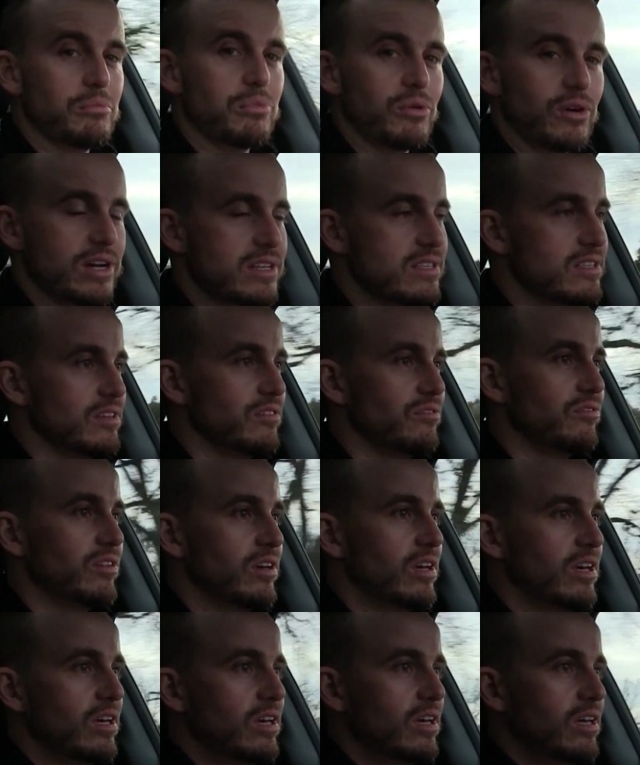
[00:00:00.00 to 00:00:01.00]
impressive.
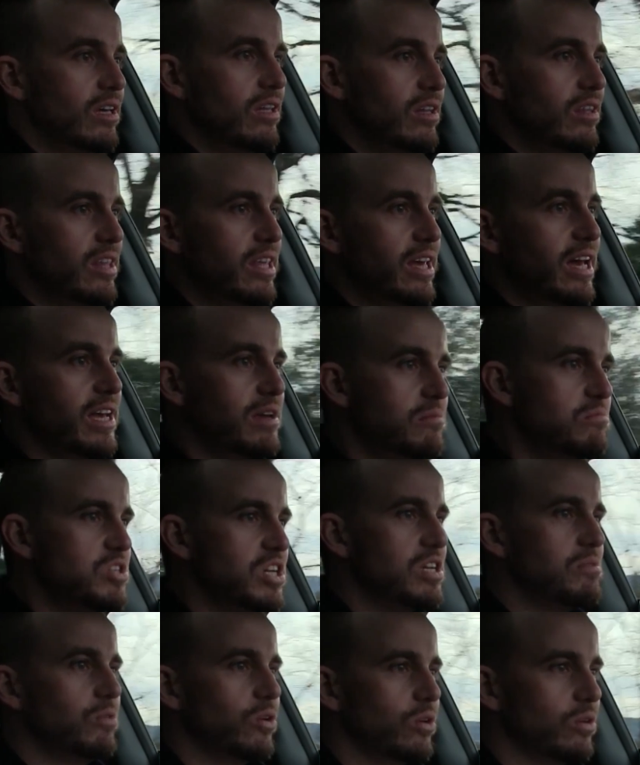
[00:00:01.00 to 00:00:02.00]
The
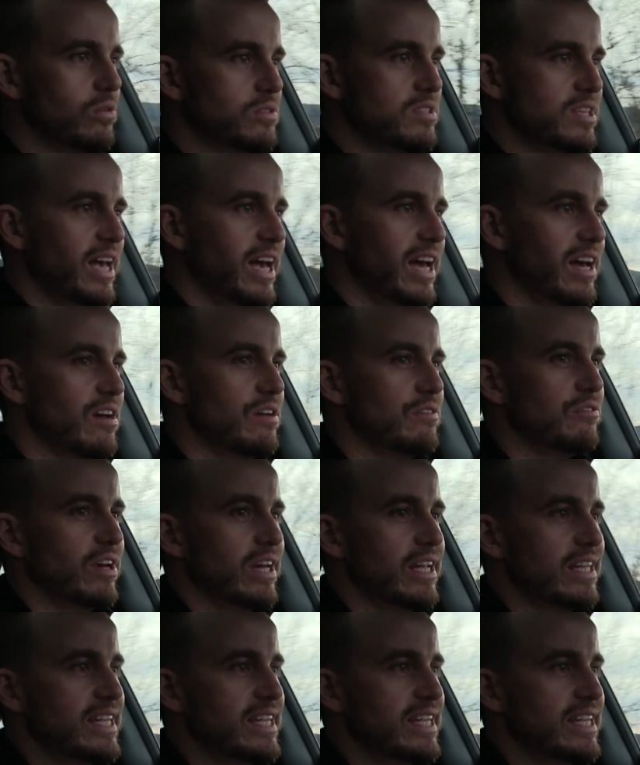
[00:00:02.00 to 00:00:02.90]
AMG models have